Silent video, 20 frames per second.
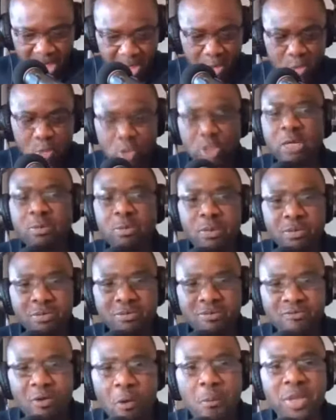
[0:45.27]
suitable
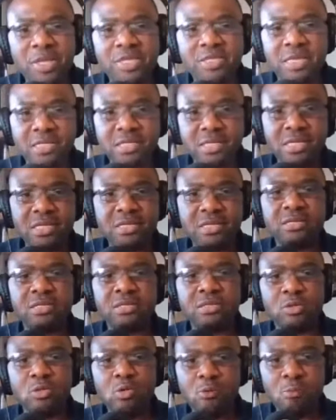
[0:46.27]
for businesses
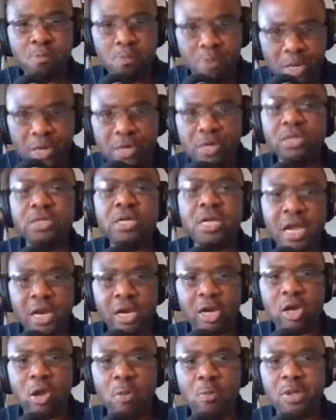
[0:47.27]
to build the
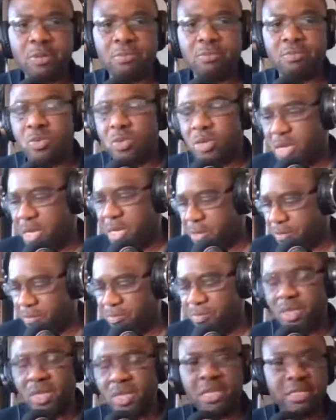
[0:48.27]
economy, okay?
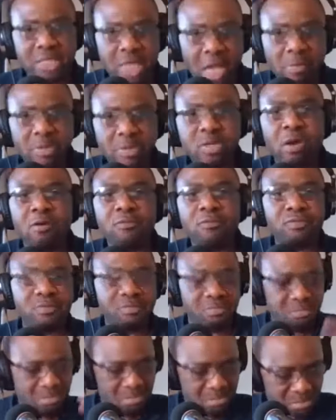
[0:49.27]
In terms of
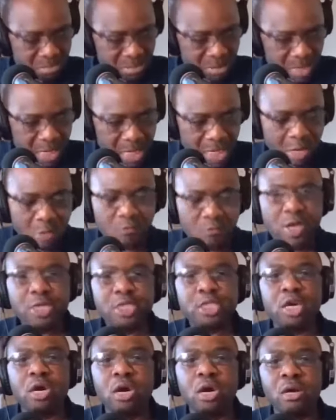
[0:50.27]

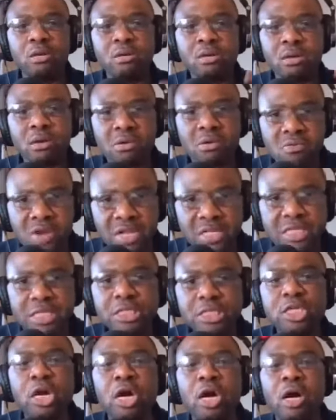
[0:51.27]
innovation,
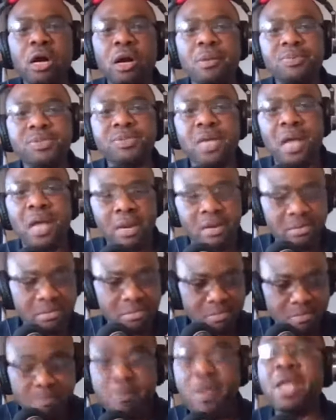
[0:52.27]
creating jobs,
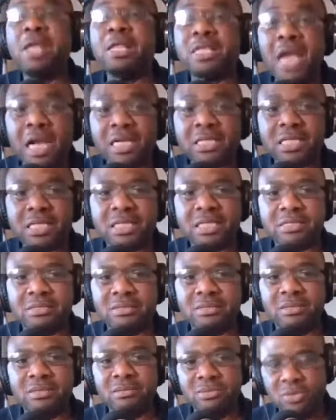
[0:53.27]
and paying taxes,
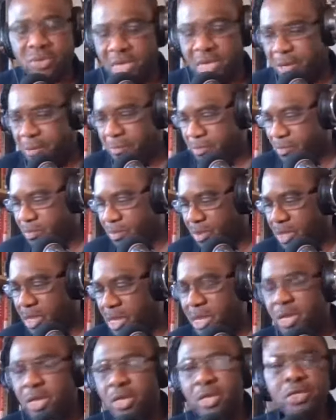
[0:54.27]
okay?
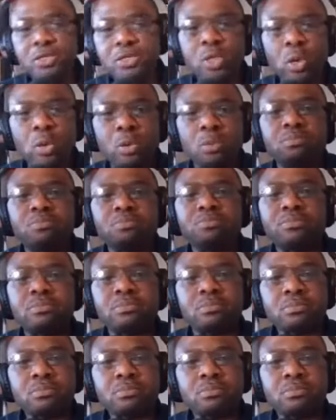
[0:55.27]
So,